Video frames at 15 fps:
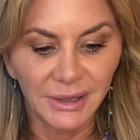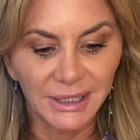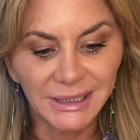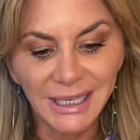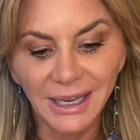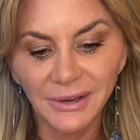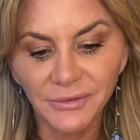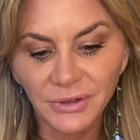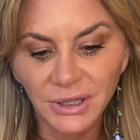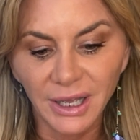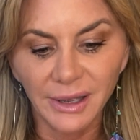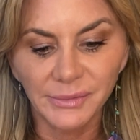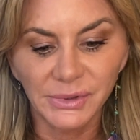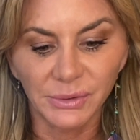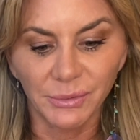The Ten of
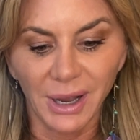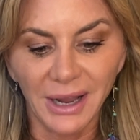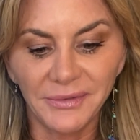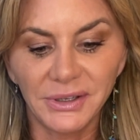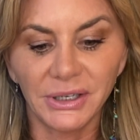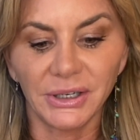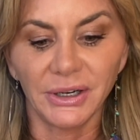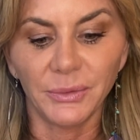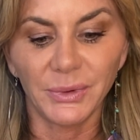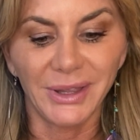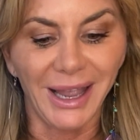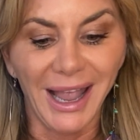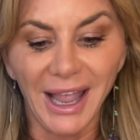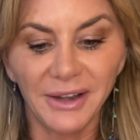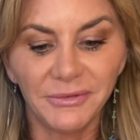Clubs arrived here with
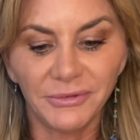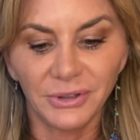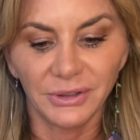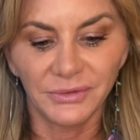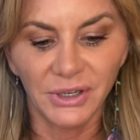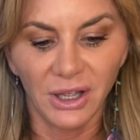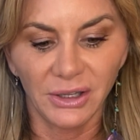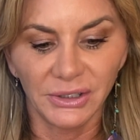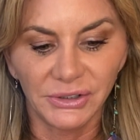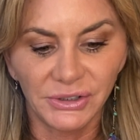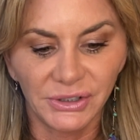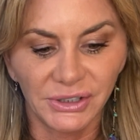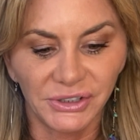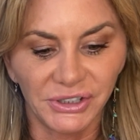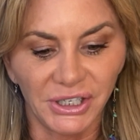a head full of knowledge
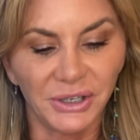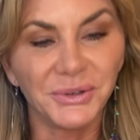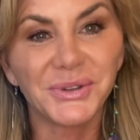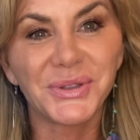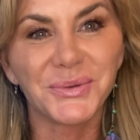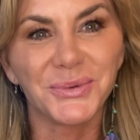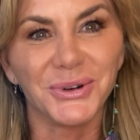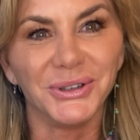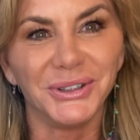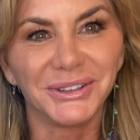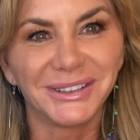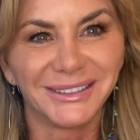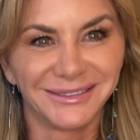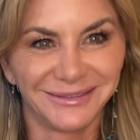to share with the world.